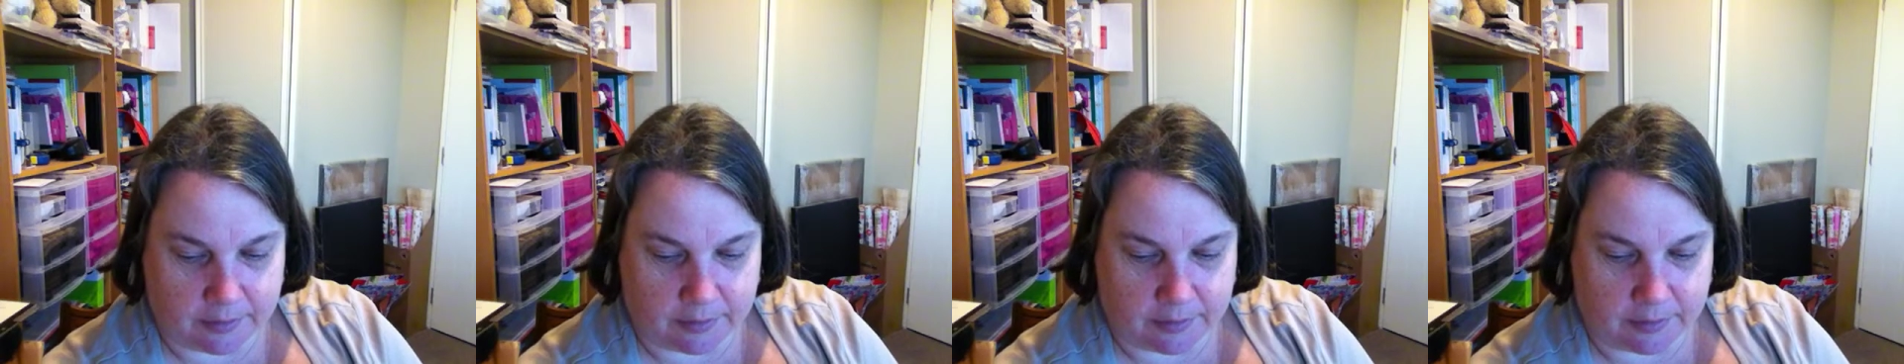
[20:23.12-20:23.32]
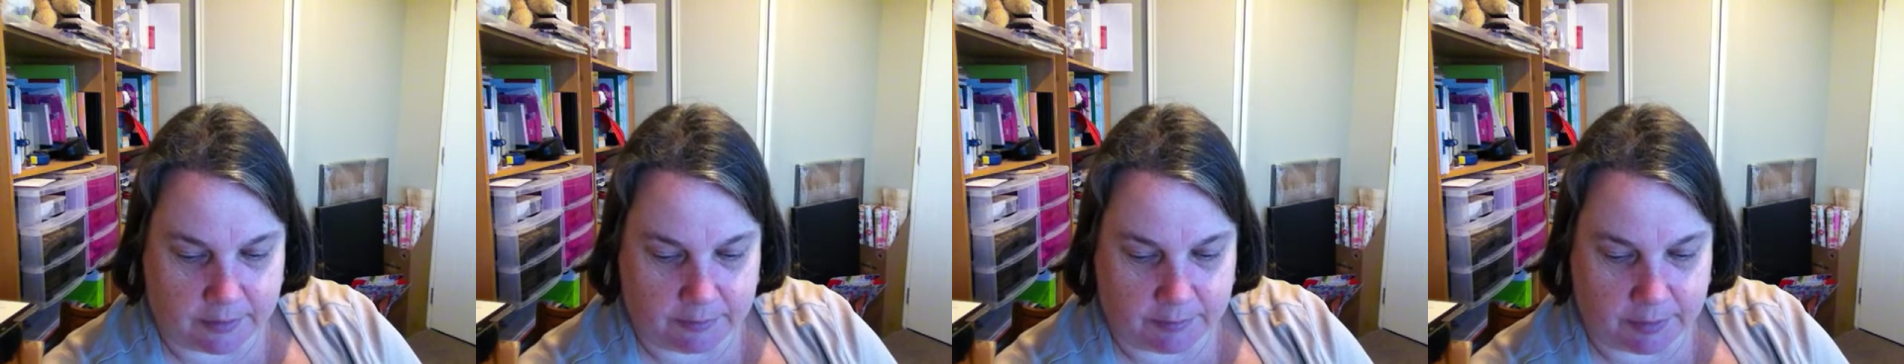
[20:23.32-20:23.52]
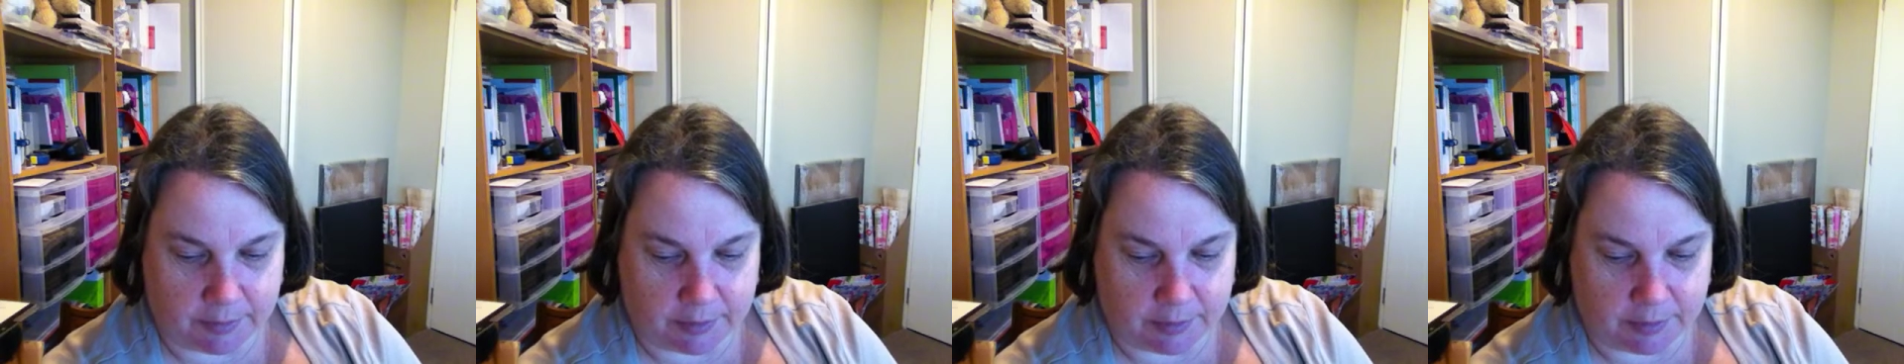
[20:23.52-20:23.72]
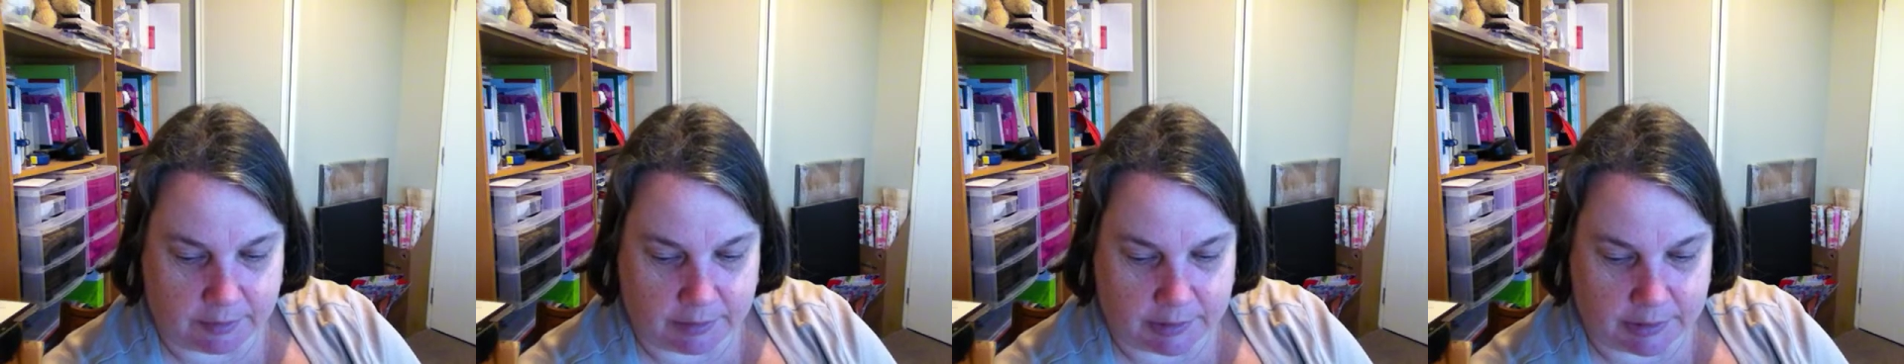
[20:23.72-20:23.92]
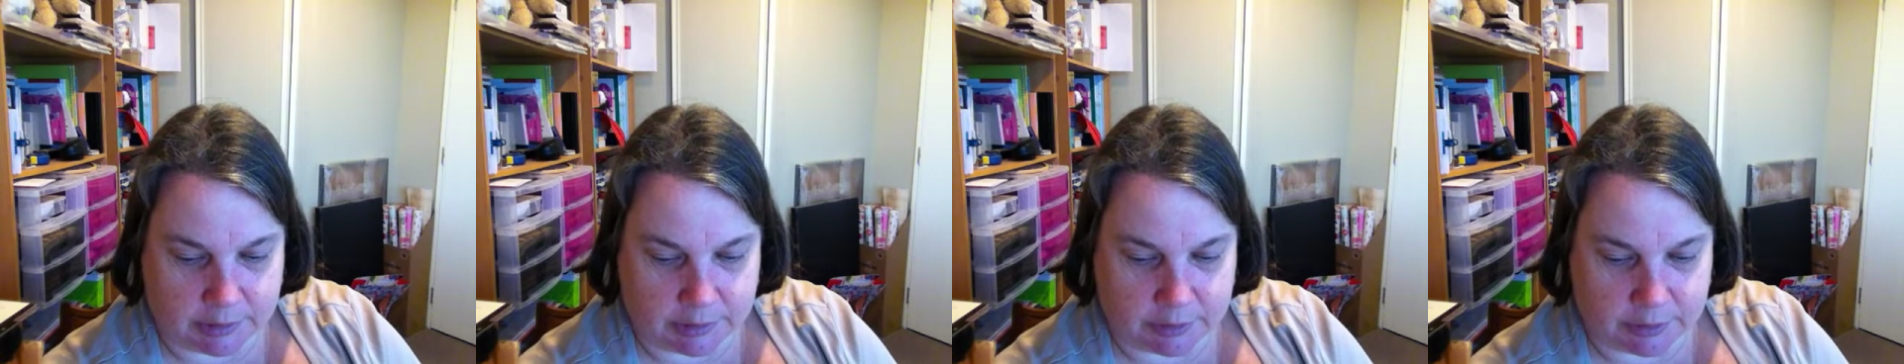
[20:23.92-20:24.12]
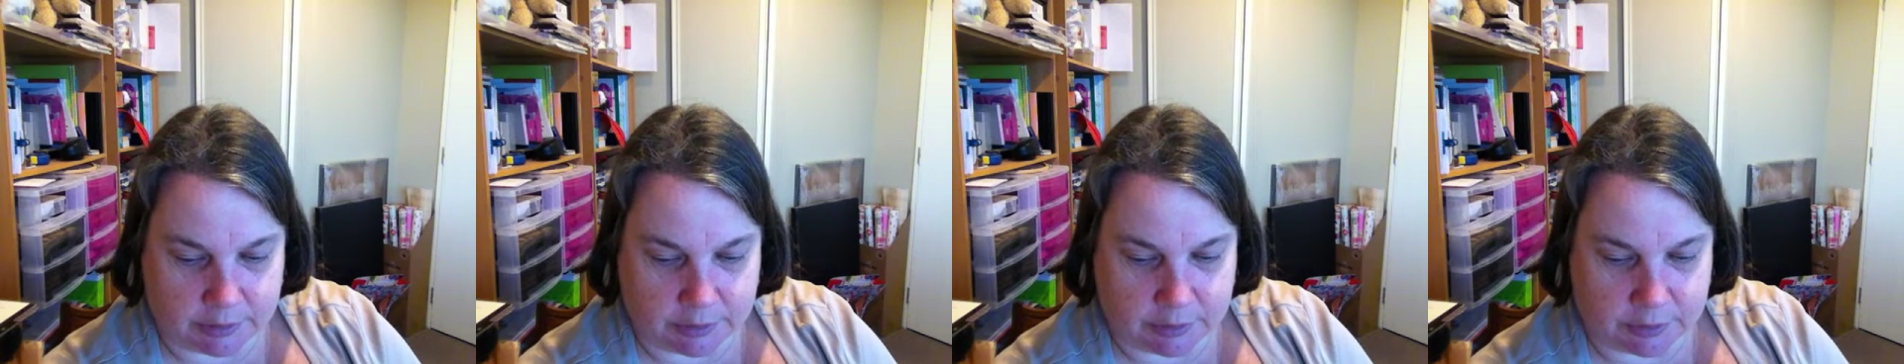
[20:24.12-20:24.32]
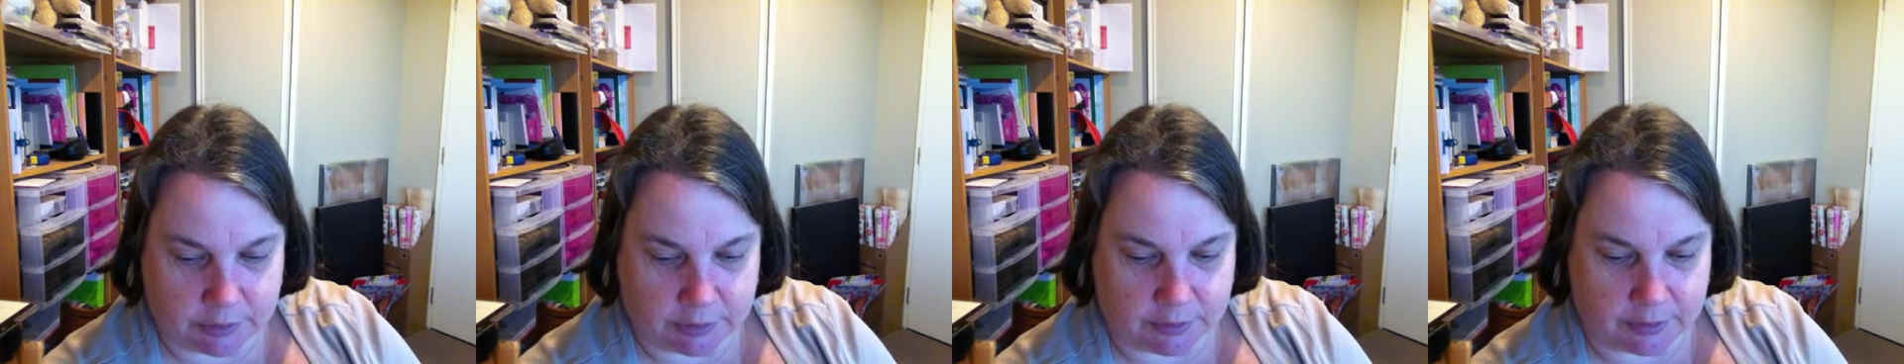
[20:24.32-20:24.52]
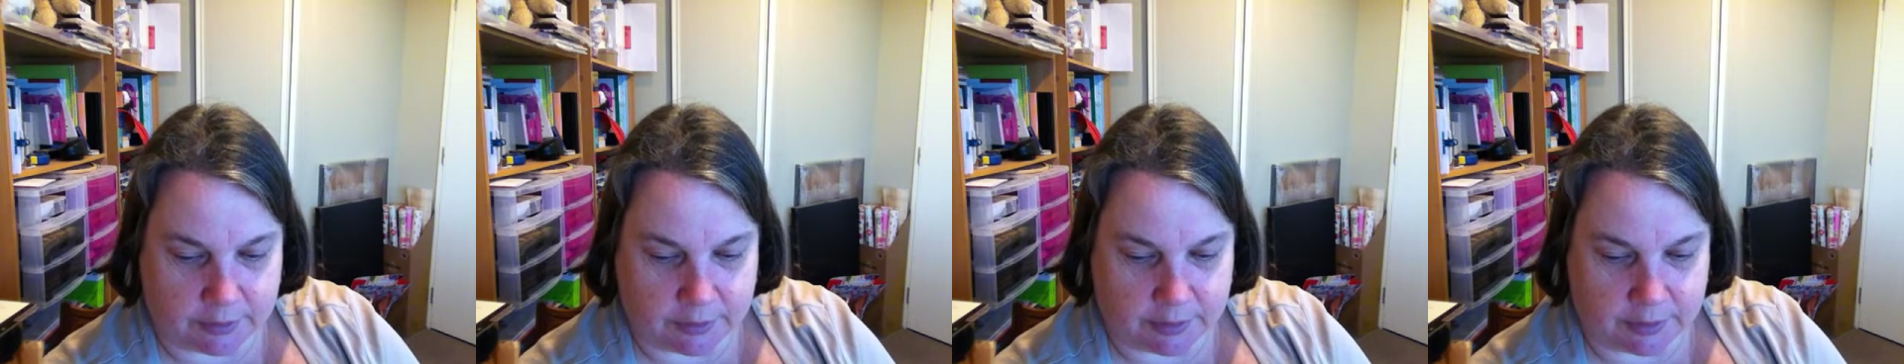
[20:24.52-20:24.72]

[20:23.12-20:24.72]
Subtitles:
I'm going to choose,